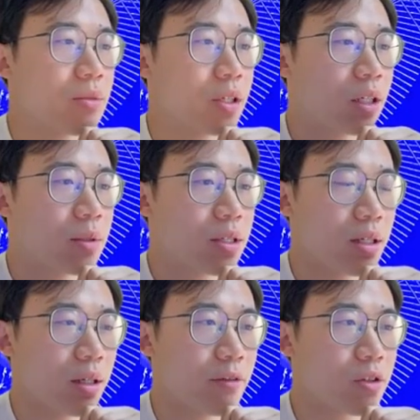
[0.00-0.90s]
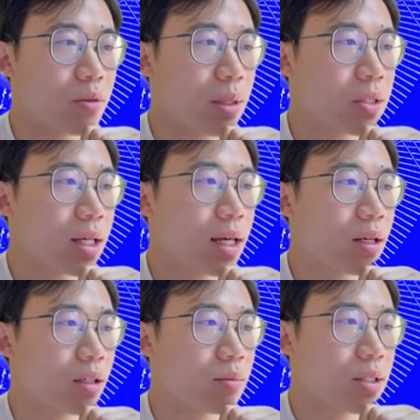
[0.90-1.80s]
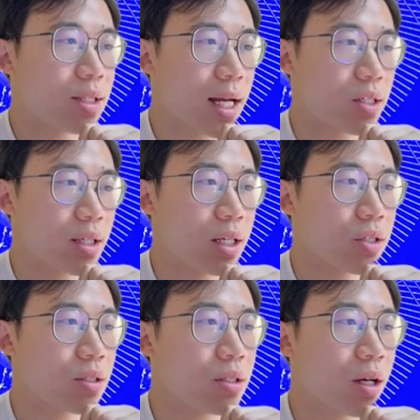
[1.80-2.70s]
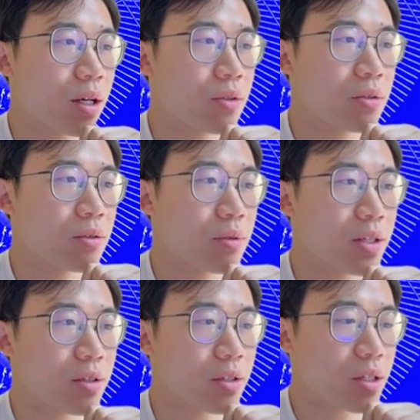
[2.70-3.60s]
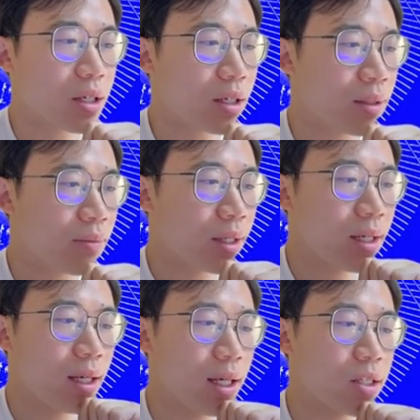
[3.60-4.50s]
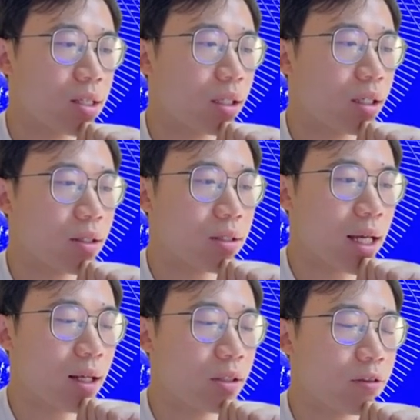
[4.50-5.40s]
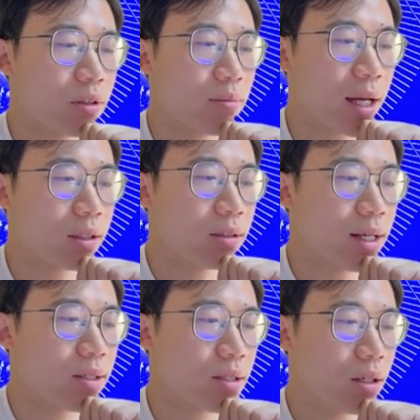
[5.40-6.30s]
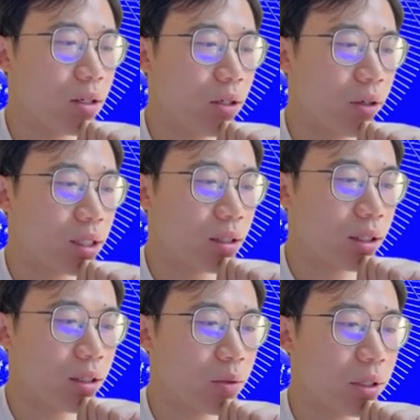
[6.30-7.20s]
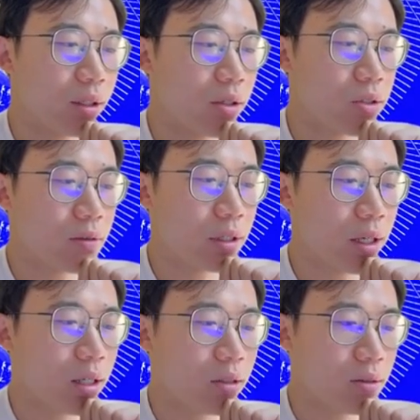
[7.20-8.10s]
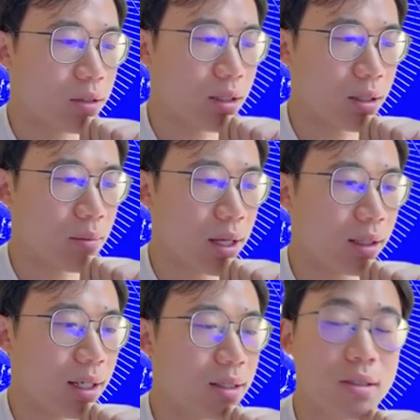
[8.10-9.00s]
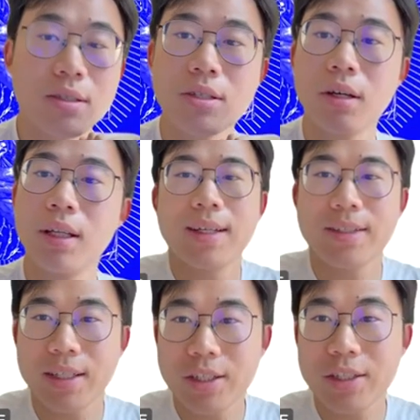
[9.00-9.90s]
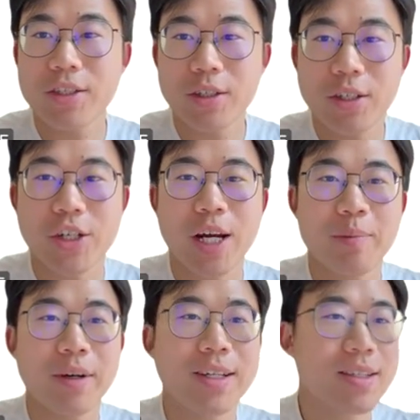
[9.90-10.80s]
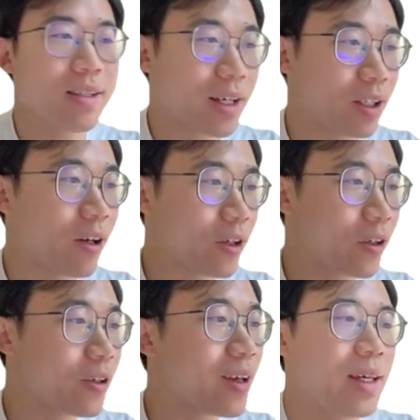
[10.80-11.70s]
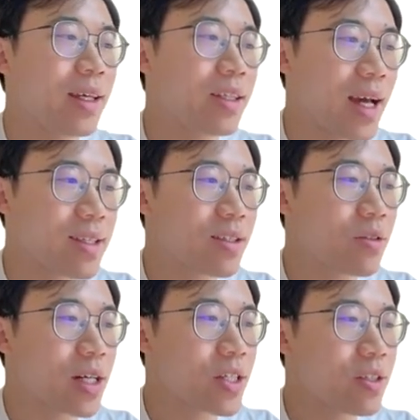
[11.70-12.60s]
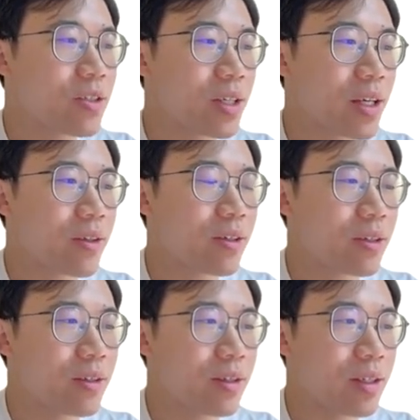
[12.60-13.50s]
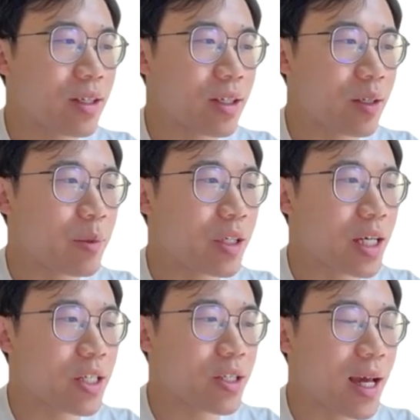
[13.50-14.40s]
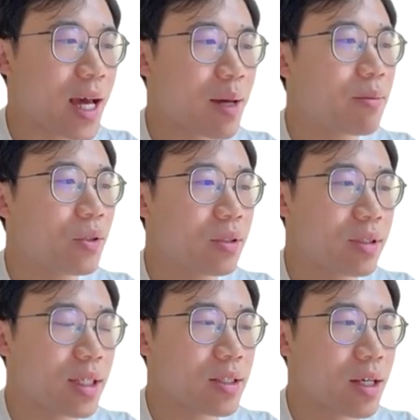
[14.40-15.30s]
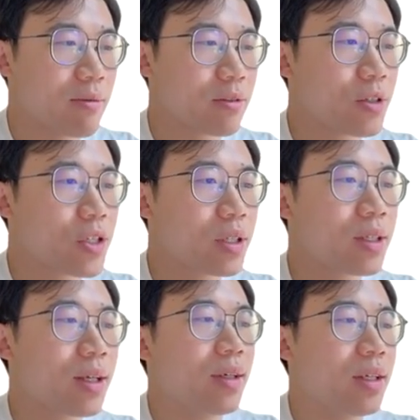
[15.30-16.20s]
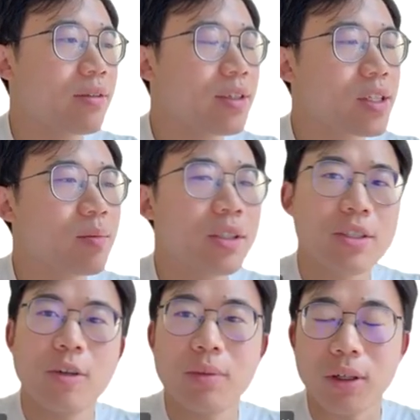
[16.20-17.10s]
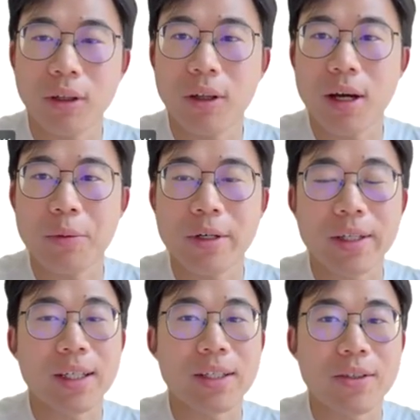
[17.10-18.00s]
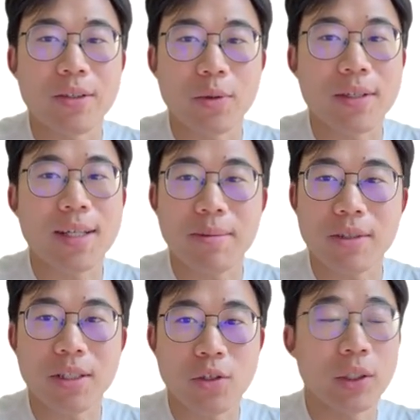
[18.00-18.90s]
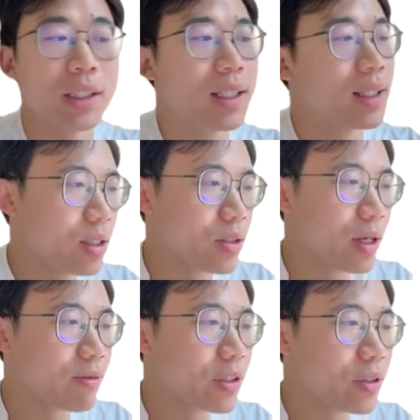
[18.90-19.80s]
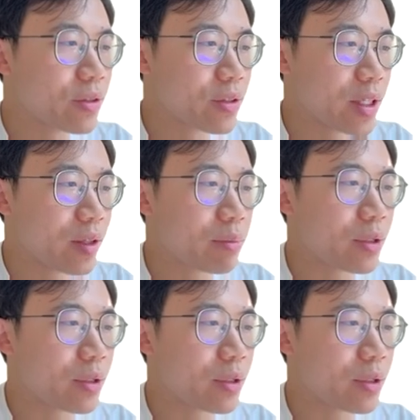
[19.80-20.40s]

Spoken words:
to Hermes official website, hermes-agent.neuroresearch.com, and just click on download for Mac OS. Or you can click on Windows over here to use the command line to install Essentially, it's still a chatbot, just like Claude Code. And you ask the question to either the communication app or the desktop version. It's very similar to OpenClaw, where you can use WhatsApp to control it. So after users send the